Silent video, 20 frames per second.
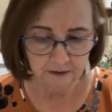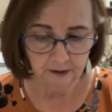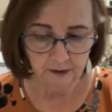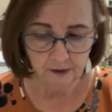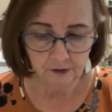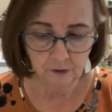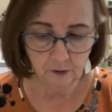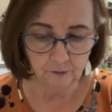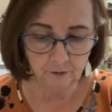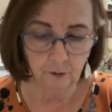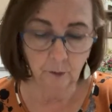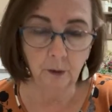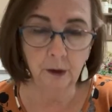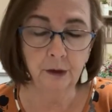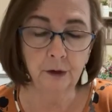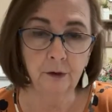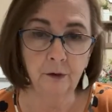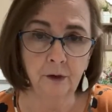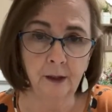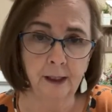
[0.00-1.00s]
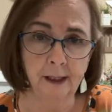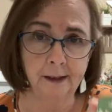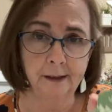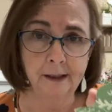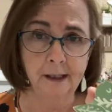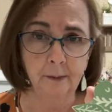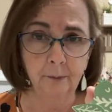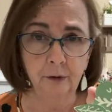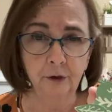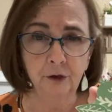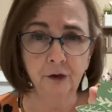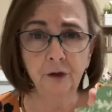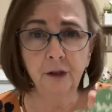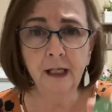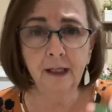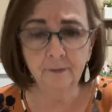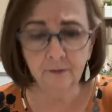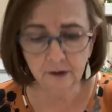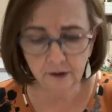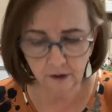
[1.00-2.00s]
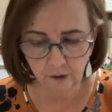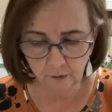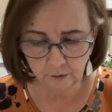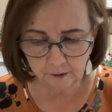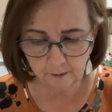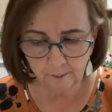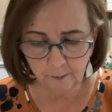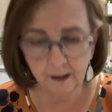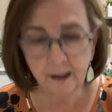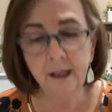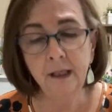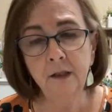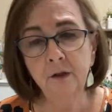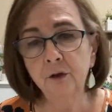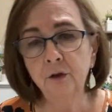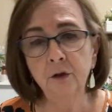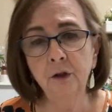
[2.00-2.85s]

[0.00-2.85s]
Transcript: So if you want to do that. But you'd have to use a paste.